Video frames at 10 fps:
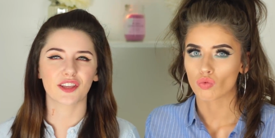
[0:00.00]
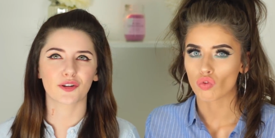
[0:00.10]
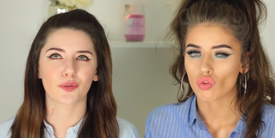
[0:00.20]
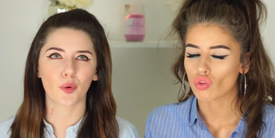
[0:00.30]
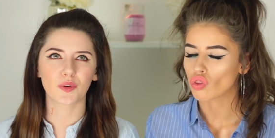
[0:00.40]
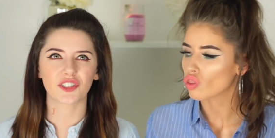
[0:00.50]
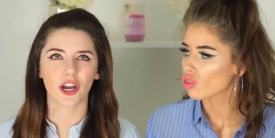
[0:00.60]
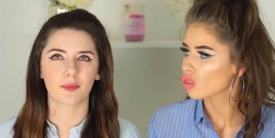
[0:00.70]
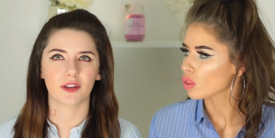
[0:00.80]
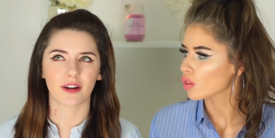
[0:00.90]
Speaker 1: your only
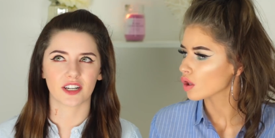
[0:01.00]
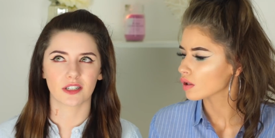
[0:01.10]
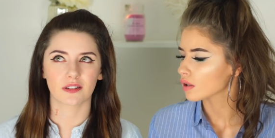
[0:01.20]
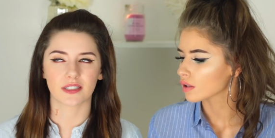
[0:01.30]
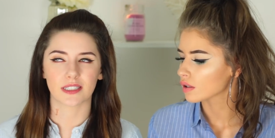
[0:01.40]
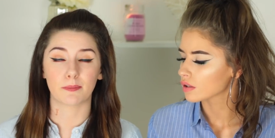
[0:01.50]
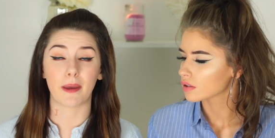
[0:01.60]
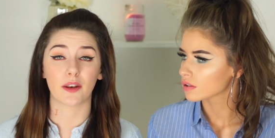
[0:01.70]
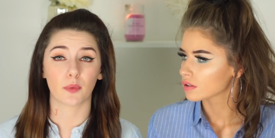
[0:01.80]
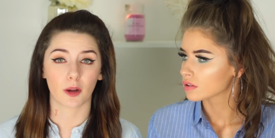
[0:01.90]
time that you're actually going to
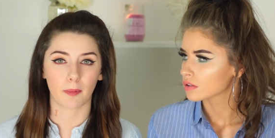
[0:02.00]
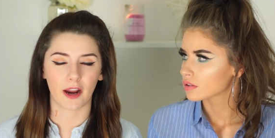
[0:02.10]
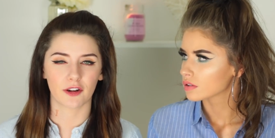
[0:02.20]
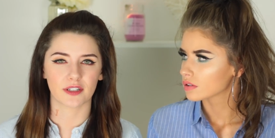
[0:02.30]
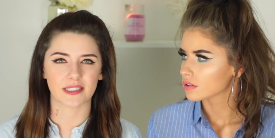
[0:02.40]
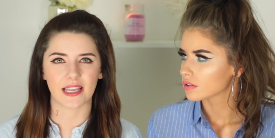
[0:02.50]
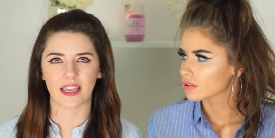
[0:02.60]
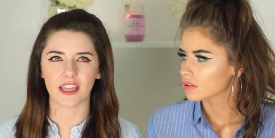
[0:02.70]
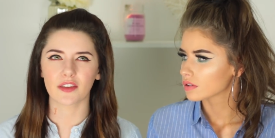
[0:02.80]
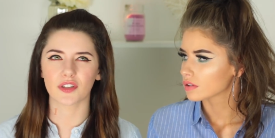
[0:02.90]
spend with your partner is say
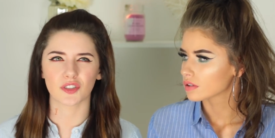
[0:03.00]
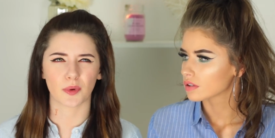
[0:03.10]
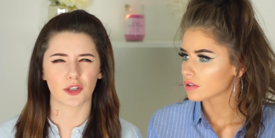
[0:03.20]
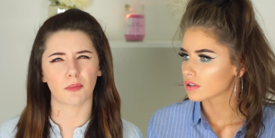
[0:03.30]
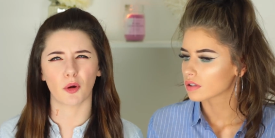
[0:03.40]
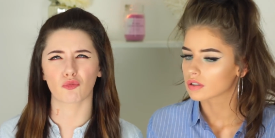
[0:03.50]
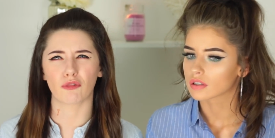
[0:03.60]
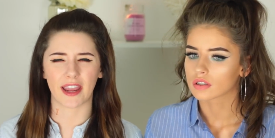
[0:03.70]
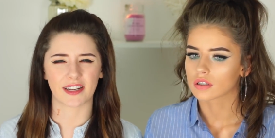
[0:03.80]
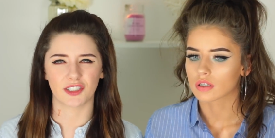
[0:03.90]
evenings when you're both
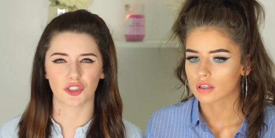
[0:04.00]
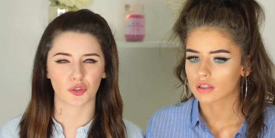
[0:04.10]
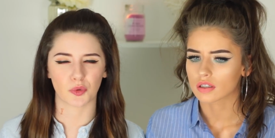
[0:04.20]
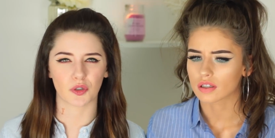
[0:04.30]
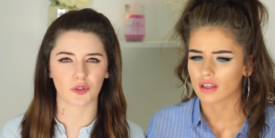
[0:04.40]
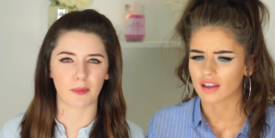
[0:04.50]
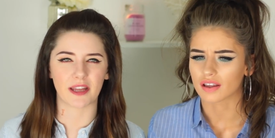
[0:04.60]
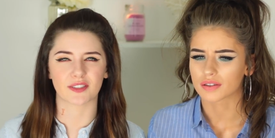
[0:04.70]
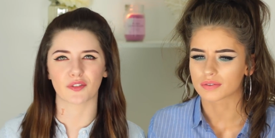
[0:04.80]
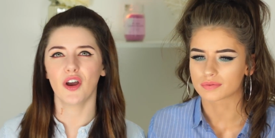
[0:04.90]
wrecked and you just want to go yeah. to
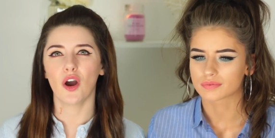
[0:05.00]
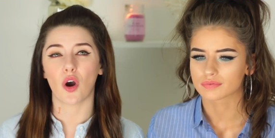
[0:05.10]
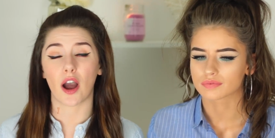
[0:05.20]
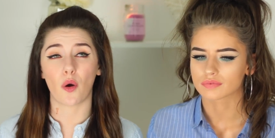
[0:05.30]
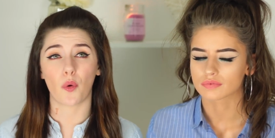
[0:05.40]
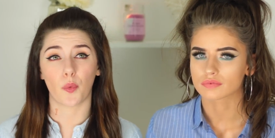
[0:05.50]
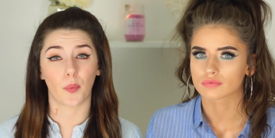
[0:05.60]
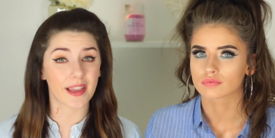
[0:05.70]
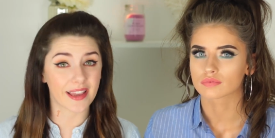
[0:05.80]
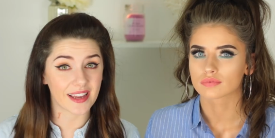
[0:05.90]
bed and stuff or
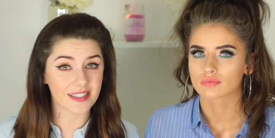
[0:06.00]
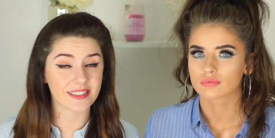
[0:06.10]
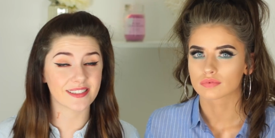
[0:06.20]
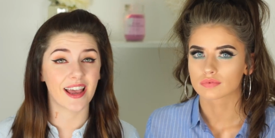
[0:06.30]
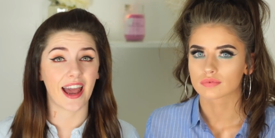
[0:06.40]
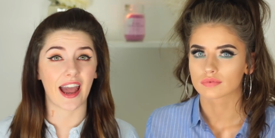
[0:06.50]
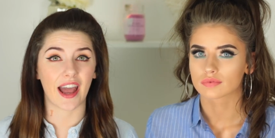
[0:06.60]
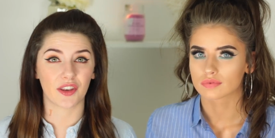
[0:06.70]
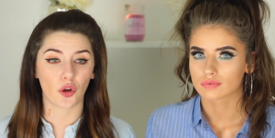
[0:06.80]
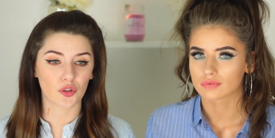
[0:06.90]
weekends
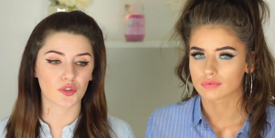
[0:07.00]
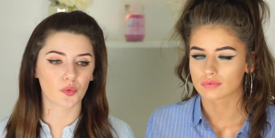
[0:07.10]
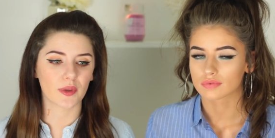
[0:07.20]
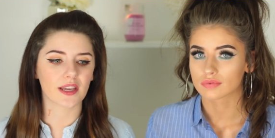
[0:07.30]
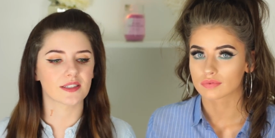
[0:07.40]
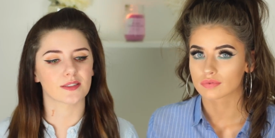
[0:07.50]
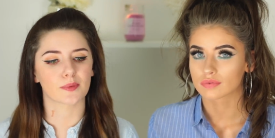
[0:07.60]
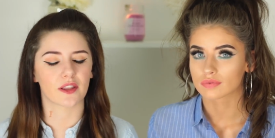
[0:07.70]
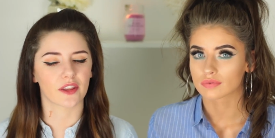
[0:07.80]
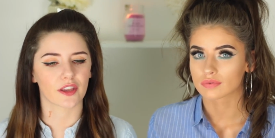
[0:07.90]
and also weekends
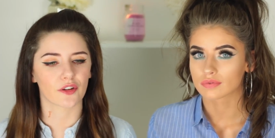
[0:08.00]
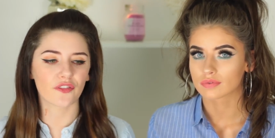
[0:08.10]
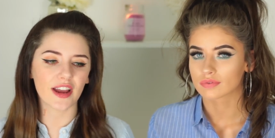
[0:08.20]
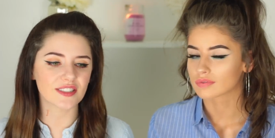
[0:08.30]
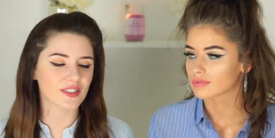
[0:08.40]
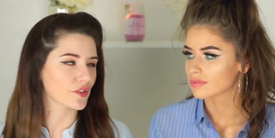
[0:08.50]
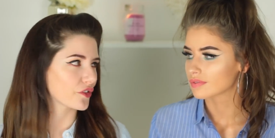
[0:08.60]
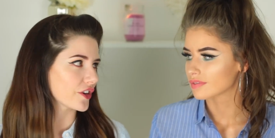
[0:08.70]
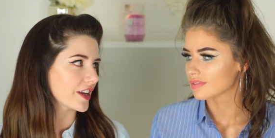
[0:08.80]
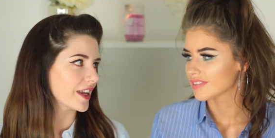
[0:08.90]
is when like your friends are
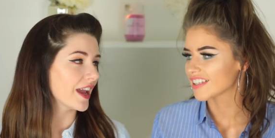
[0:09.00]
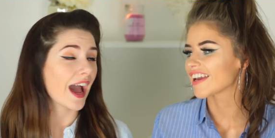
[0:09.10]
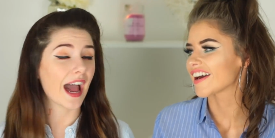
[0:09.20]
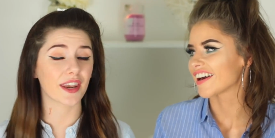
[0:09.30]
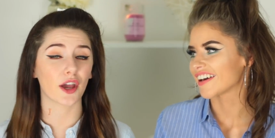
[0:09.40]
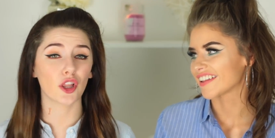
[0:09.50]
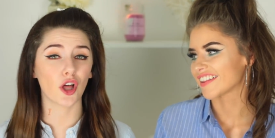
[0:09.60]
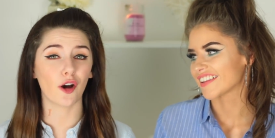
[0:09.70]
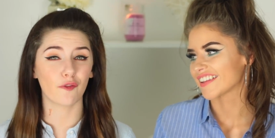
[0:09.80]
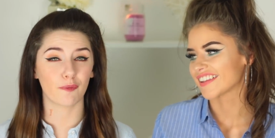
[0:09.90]
free yeah and a
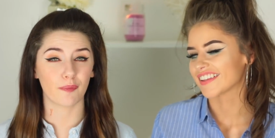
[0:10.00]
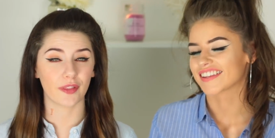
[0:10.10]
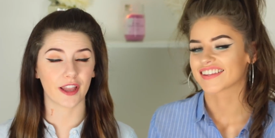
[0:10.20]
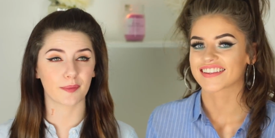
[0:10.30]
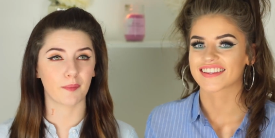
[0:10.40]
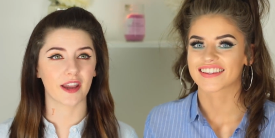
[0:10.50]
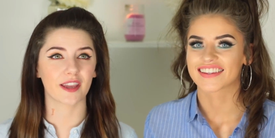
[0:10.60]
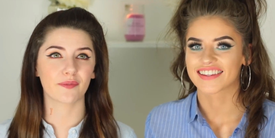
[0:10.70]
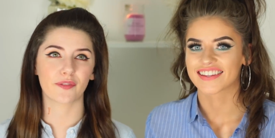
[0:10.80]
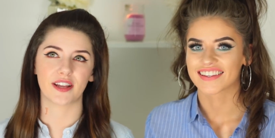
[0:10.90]
lot of like
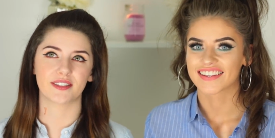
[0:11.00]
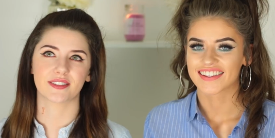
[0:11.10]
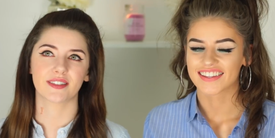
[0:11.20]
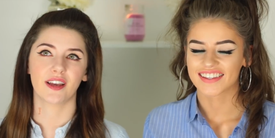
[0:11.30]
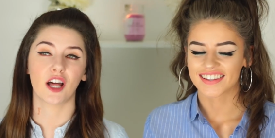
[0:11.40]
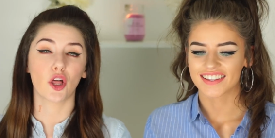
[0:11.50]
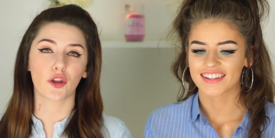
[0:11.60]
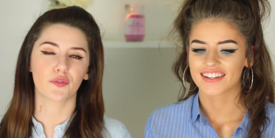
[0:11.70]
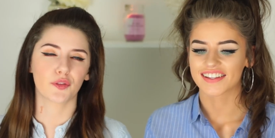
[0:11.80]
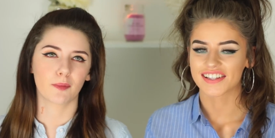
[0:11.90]
my friends a
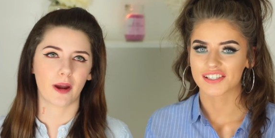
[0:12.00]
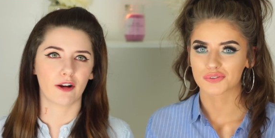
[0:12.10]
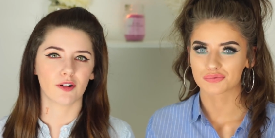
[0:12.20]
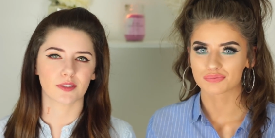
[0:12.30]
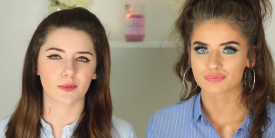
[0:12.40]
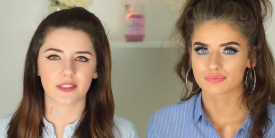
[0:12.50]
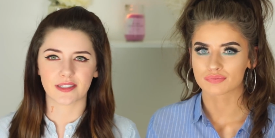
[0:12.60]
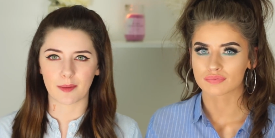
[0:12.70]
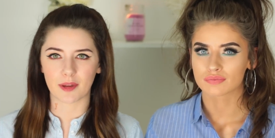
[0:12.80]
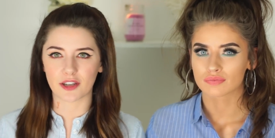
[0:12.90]
lot of them are also in the
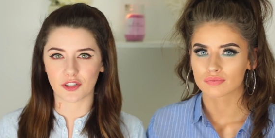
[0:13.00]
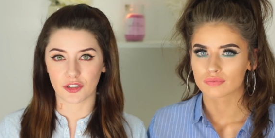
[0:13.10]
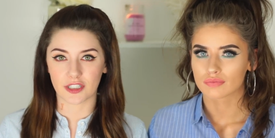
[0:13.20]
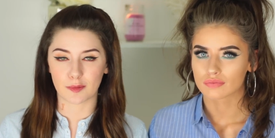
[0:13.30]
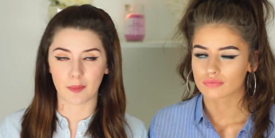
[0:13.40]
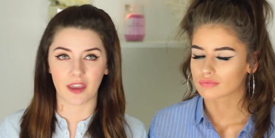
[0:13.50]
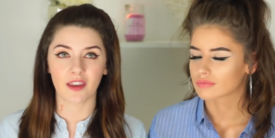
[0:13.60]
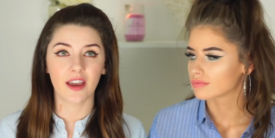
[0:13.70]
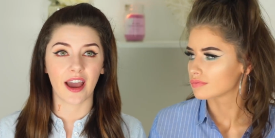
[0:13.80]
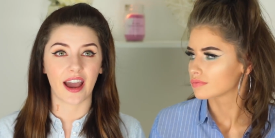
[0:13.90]
same industry as me
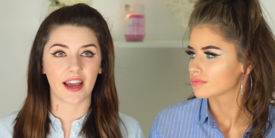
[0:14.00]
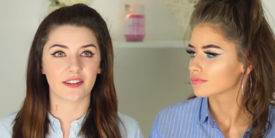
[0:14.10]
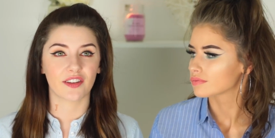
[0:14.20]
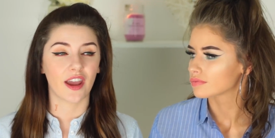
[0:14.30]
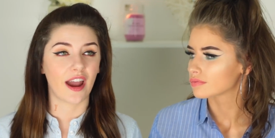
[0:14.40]
mm. and